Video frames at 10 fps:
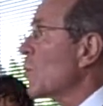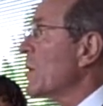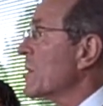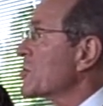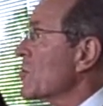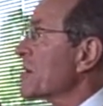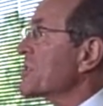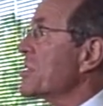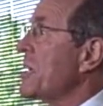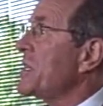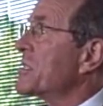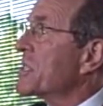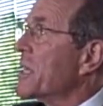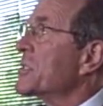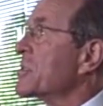when the trustee
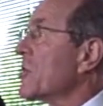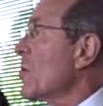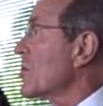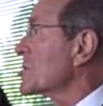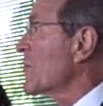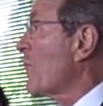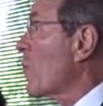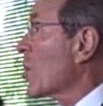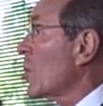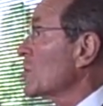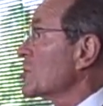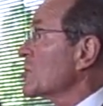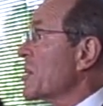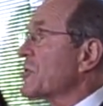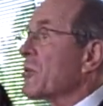sends the notice of
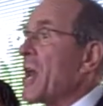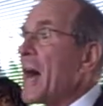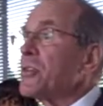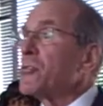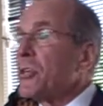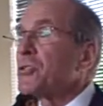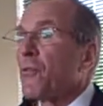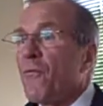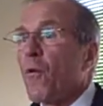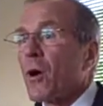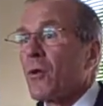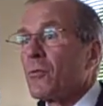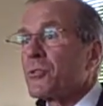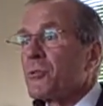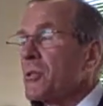foreclosures, these are non-judicial
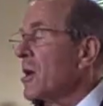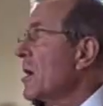foreclosures,